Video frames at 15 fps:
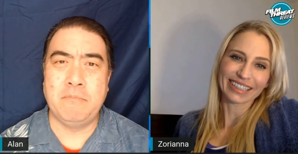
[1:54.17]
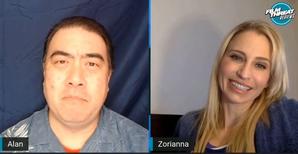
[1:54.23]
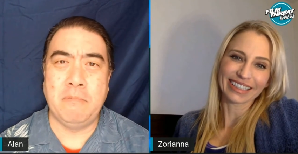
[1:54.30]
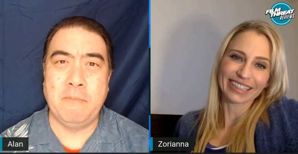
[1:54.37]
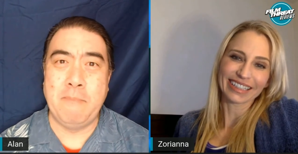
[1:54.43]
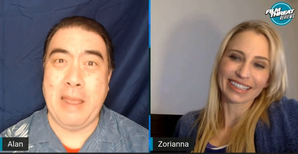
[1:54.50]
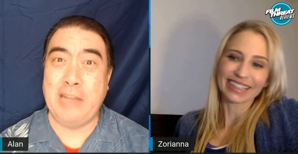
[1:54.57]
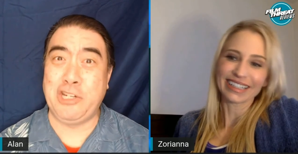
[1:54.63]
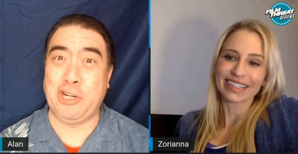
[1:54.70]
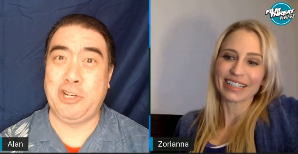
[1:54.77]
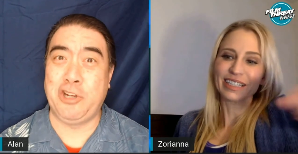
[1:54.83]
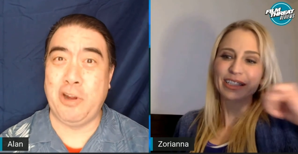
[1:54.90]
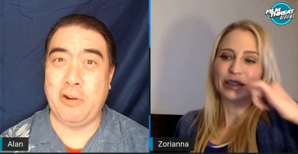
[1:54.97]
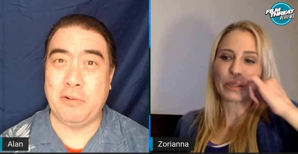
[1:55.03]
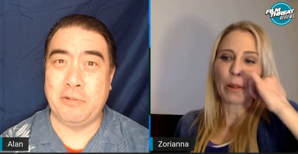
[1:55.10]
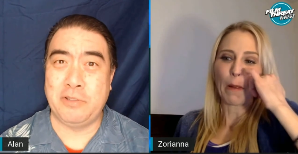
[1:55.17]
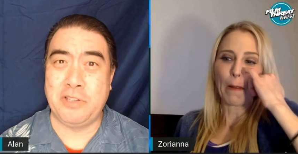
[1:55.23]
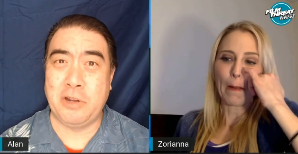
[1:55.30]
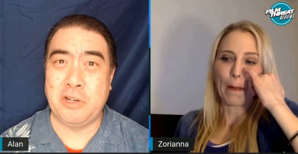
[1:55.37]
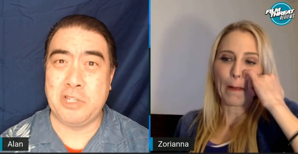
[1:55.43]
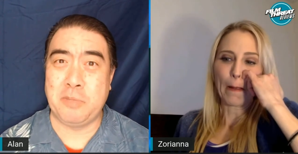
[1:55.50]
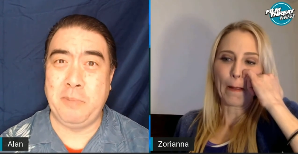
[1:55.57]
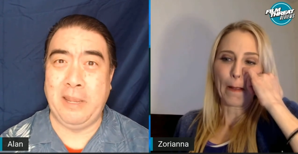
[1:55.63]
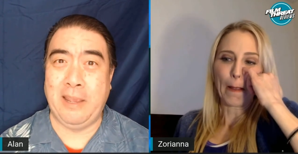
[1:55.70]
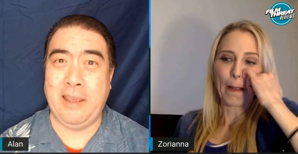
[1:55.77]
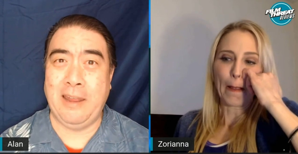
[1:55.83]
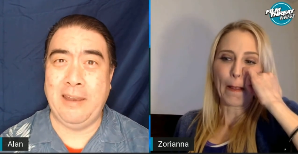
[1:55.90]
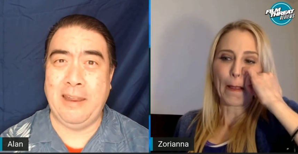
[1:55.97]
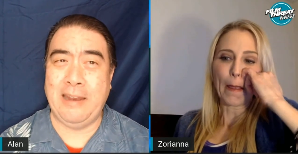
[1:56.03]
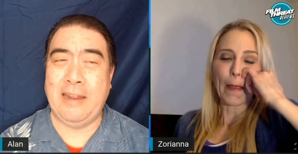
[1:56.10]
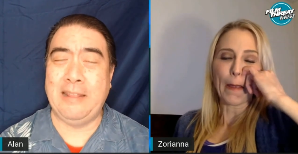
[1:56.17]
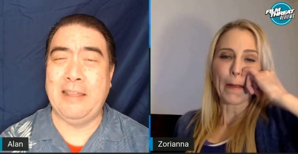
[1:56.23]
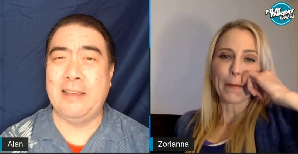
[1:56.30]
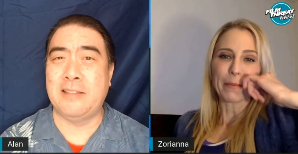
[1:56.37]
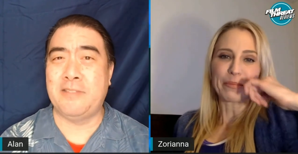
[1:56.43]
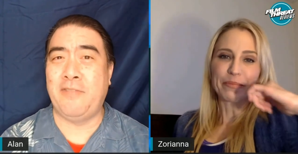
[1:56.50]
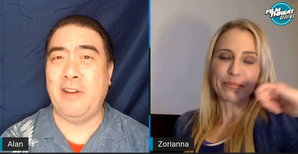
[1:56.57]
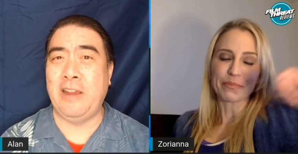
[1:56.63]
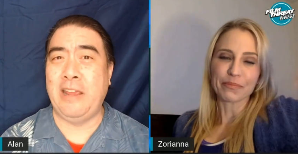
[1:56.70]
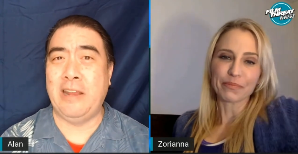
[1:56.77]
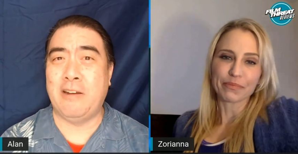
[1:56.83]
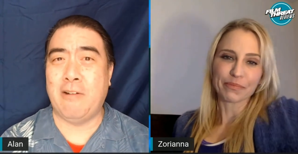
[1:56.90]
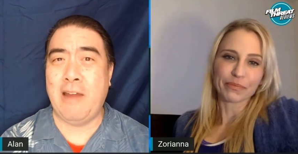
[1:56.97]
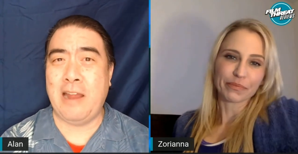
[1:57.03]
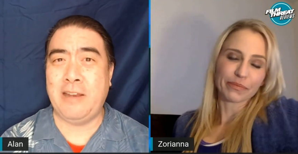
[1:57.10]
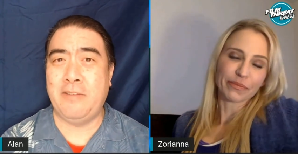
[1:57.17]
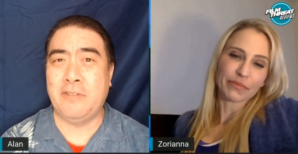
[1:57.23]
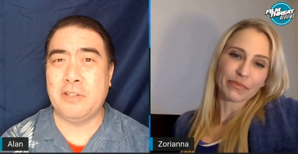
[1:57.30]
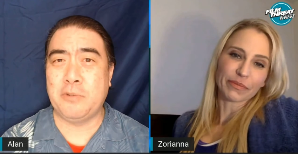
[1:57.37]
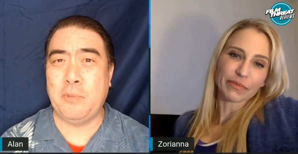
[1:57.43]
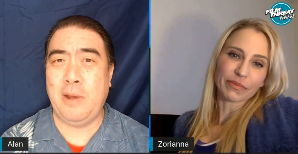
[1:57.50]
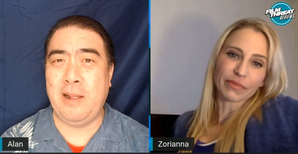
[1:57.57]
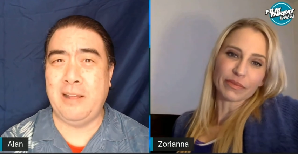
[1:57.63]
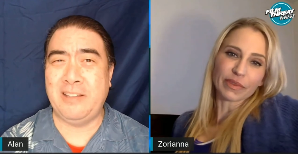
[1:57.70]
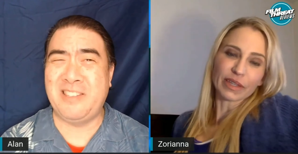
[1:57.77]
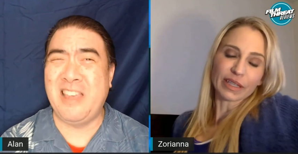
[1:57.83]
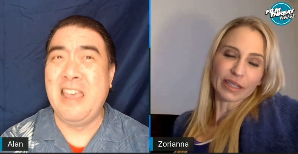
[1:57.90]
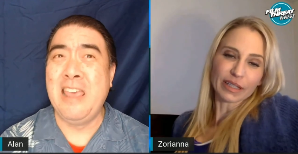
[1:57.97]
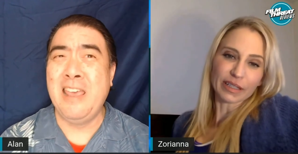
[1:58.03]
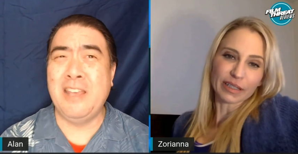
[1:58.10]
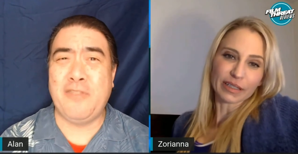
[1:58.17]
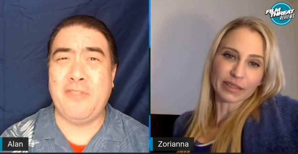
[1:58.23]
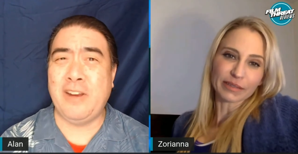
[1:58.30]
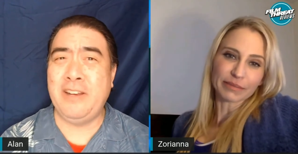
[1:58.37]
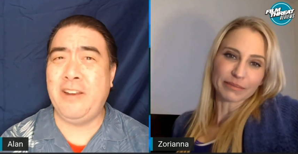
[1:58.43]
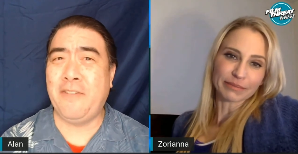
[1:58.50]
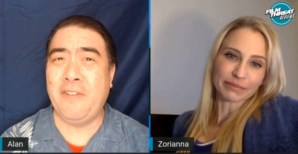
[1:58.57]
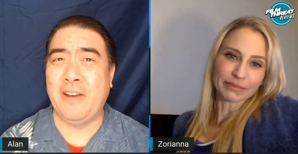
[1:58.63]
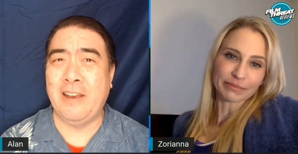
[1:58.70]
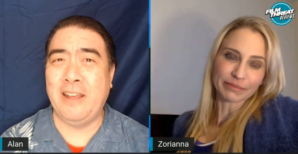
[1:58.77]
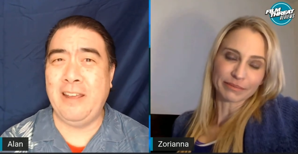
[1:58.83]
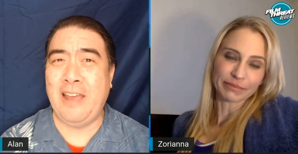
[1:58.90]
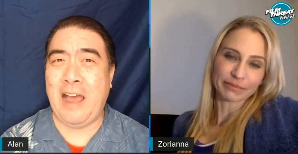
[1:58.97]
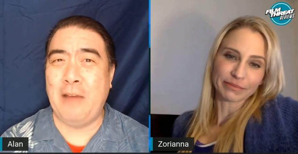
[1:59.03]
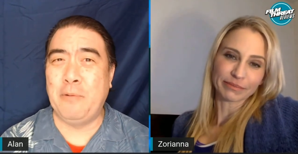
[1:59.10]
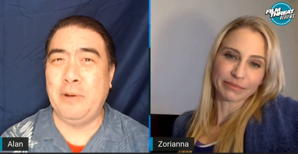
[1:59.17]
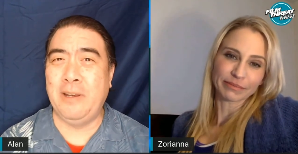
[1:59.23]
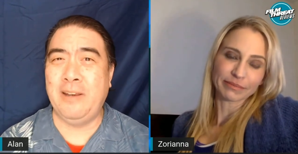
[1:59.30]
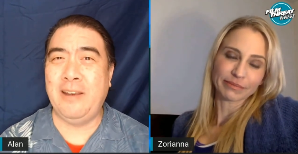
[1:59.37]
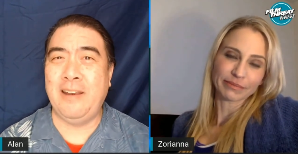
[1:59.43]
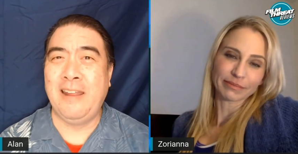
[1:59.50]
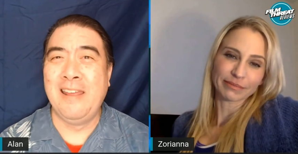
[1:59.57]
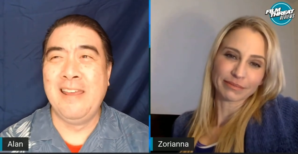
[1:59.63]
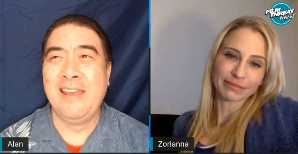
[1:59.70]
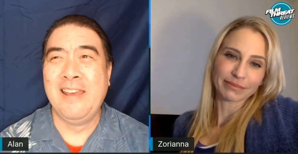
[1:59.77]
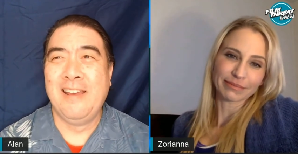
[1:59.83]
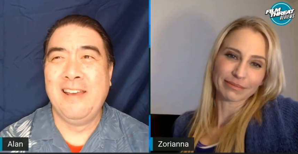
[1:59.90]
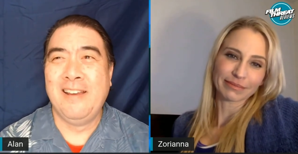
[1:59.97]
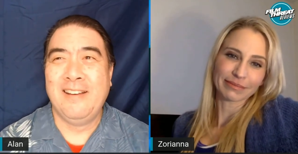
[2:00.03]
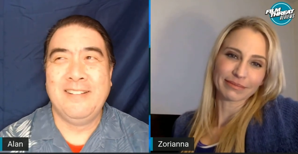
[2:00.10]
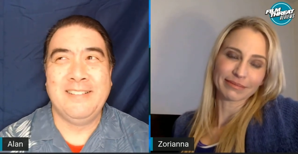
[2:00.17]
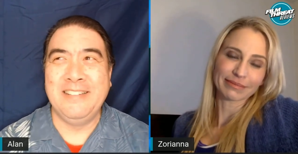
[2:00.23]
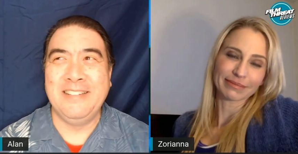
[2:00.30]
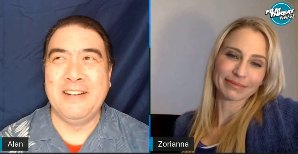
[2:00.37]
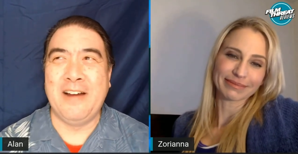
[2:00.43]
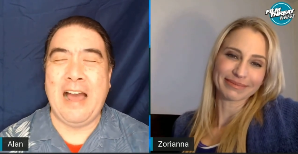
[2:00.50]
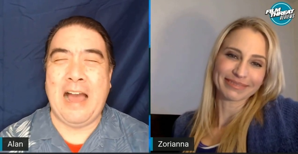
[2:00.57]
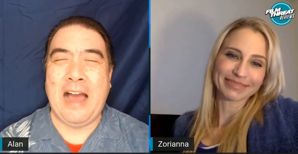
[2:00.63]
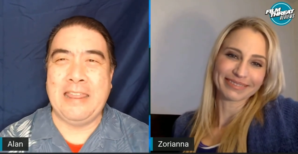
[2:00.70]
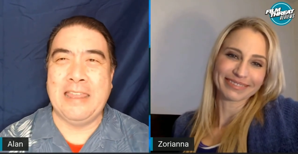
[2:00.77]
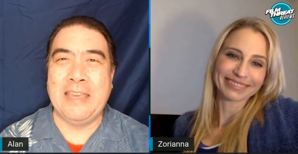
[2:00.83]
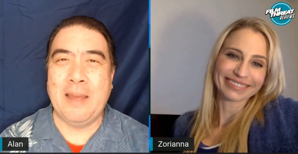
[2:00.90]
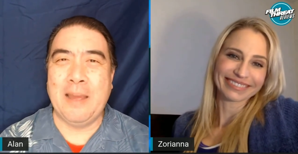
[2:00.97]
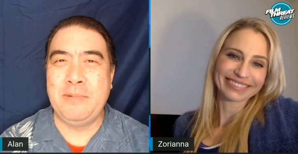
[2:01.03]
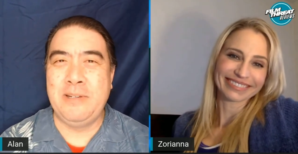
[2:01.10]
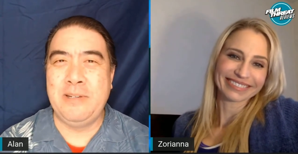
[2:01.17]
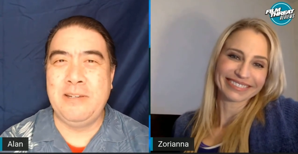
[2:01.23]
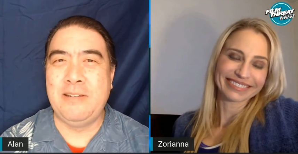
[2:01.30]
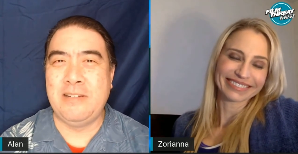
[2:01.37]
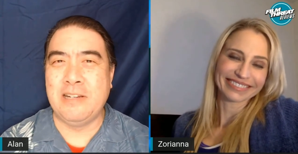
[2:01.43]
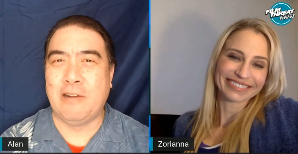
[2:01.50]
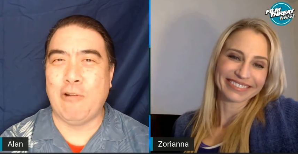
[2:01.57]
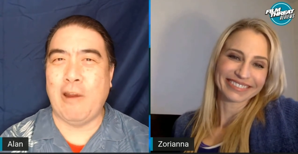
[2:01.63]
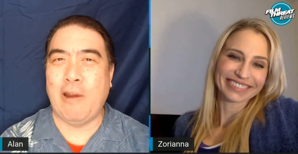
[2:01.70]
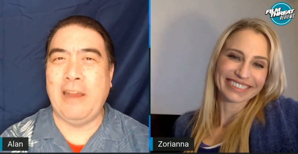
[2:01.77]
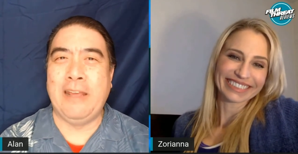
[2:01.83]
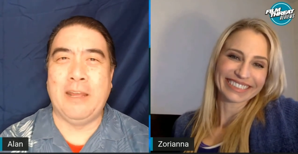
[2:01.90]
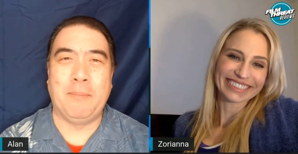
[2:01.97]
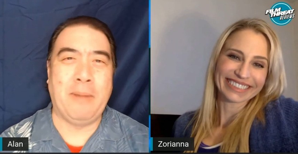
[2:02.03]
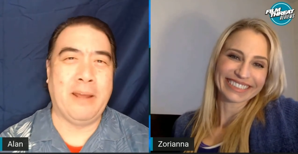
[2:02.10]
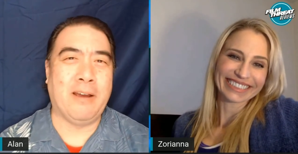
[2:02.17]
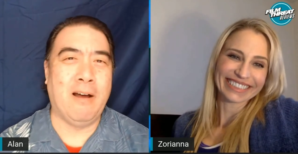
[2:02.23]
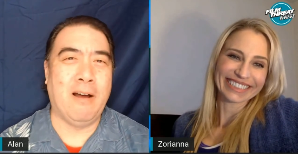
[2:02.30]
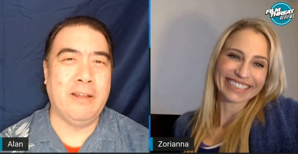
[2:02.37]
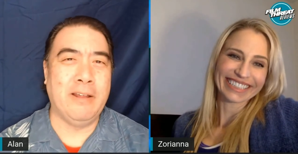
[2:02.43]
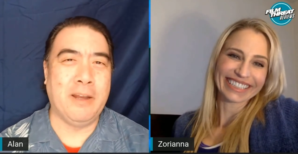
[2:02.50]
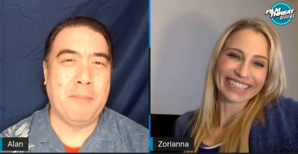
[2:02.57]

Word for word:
Speaker 1: Magic show, so to speak, and I think it's very interactive as well. It's very different. I wouldn't, you know, I think I'm degrading it by calling